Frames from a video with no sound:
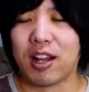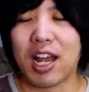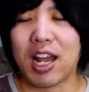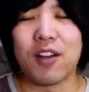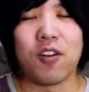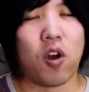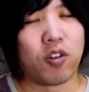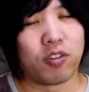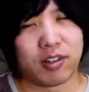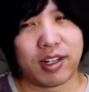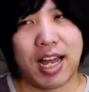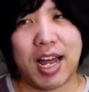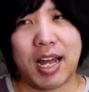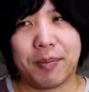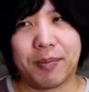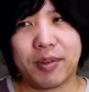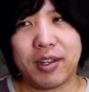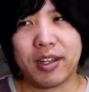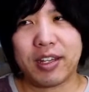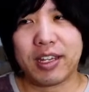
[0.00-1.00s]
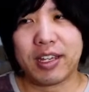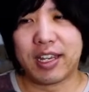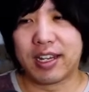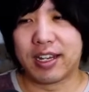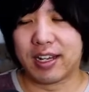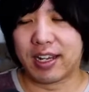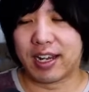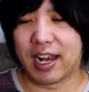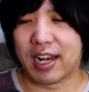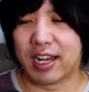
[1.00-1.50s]
lot of overlap in
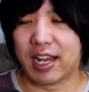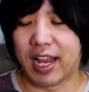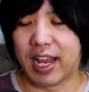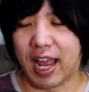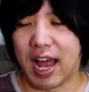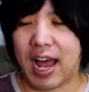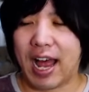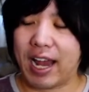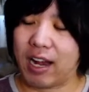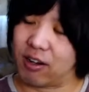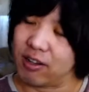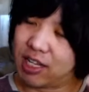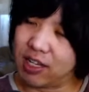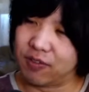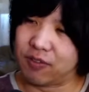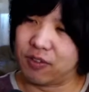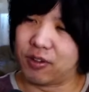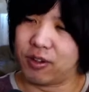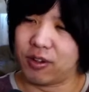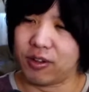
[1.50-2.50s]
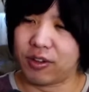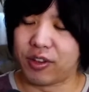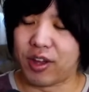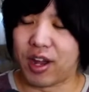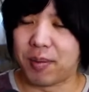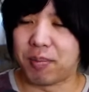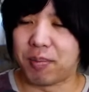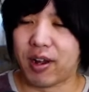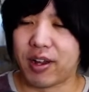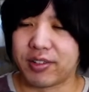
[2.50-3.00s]
the kind of like a higher level
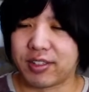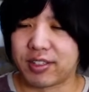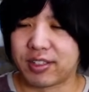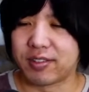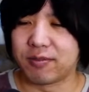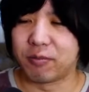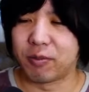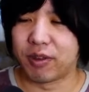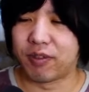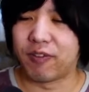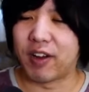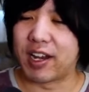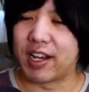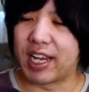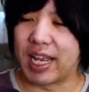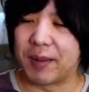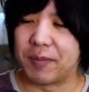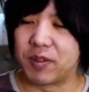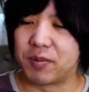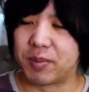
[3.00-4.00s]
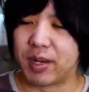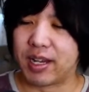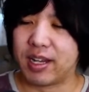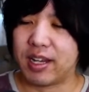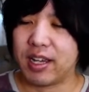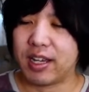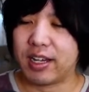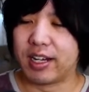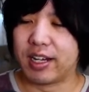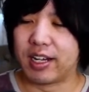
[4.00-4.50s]
thought process with fighting games, but
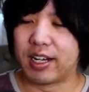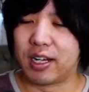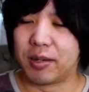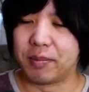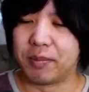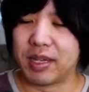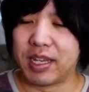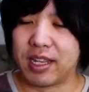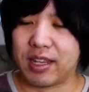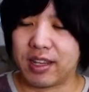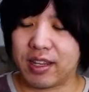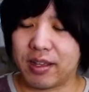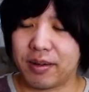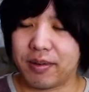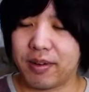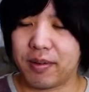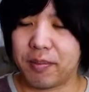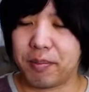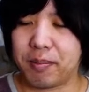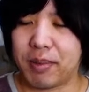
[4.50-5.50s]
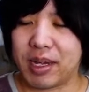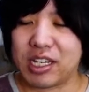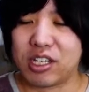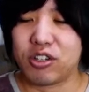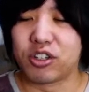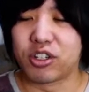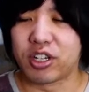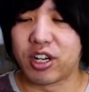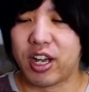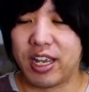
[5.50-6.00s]
in the
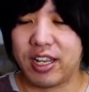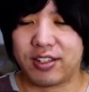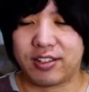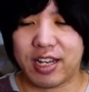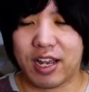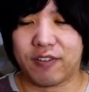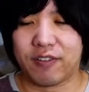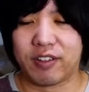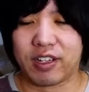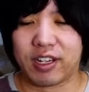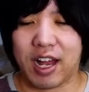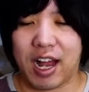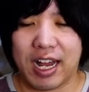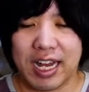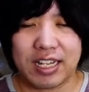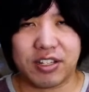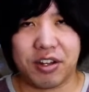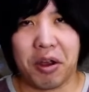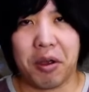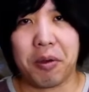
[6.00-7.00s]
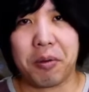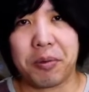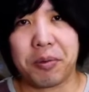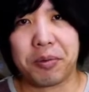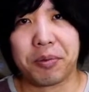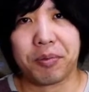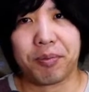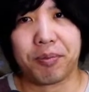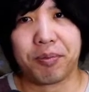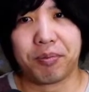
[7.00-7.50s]
minutia, it's definitely got its
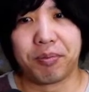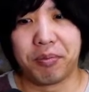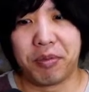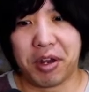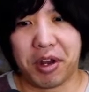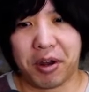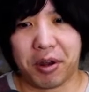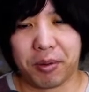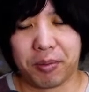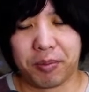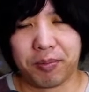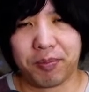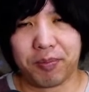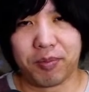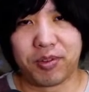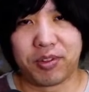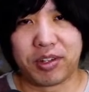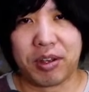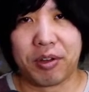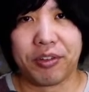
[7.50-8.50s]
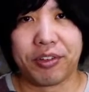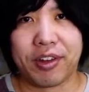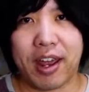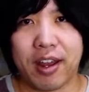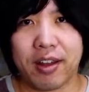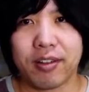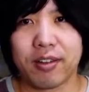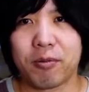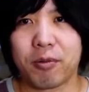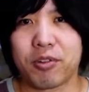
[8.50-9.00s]
own skill
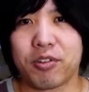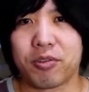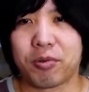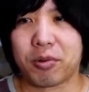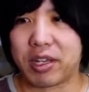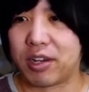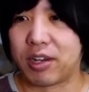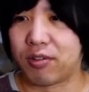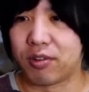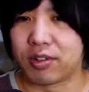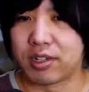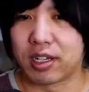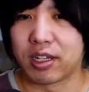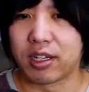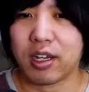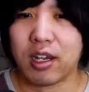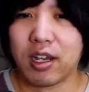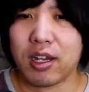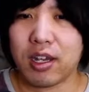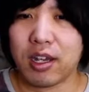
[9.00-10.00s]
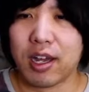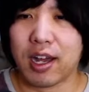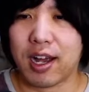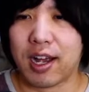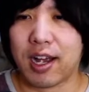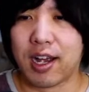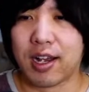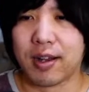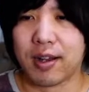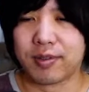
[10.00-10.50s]
set, which is really interesting.
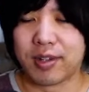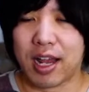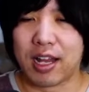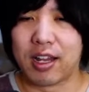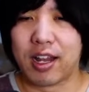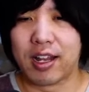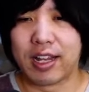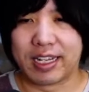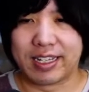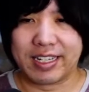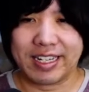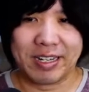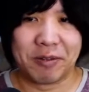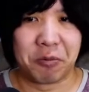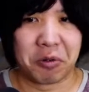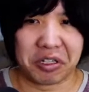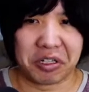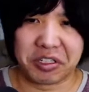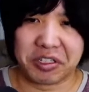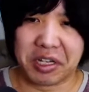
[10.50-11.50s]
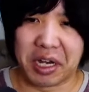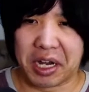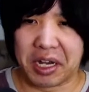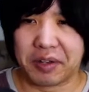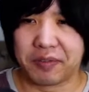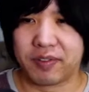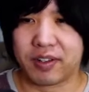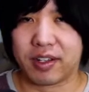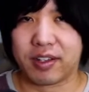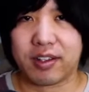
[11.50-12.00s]
It's got a lot of like teamwork
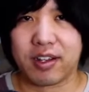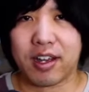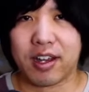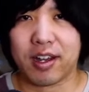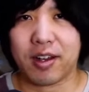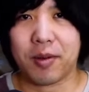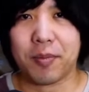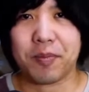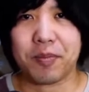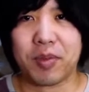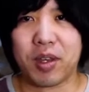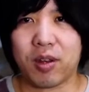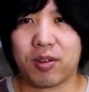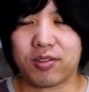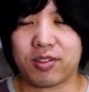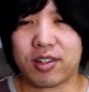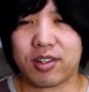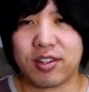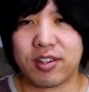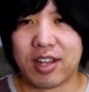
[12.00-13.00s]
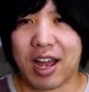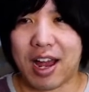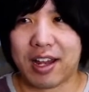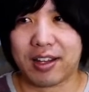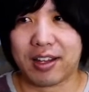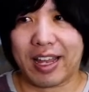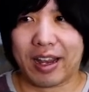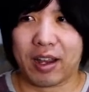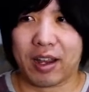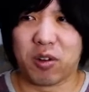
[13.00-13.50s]
stuff, and it's
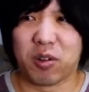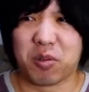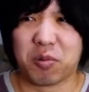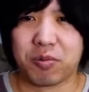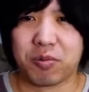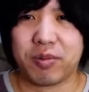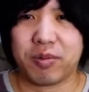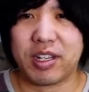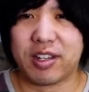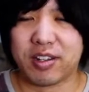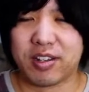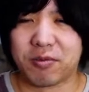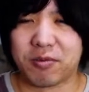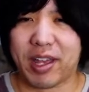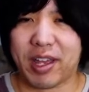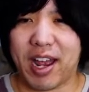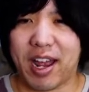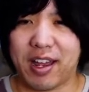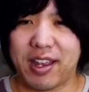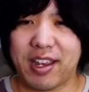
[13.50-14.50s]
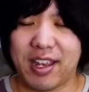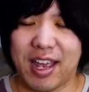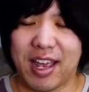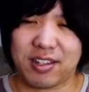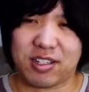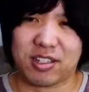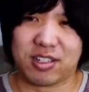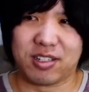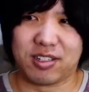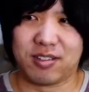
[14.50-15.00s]
got like it
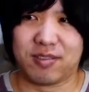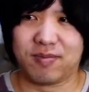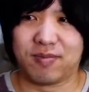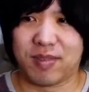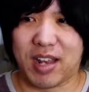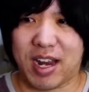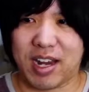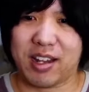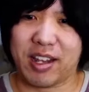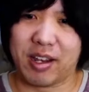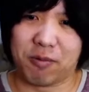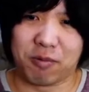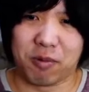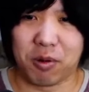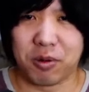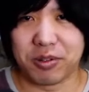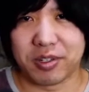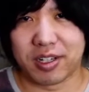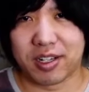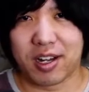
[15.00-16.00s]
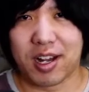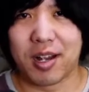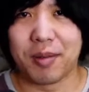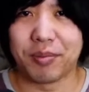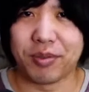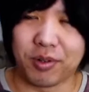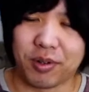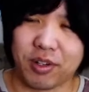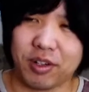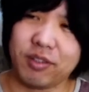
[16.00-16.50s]
has kind of like roles and
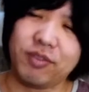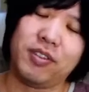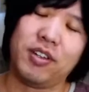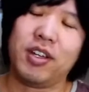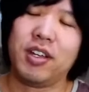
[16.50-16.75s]
comps sort of.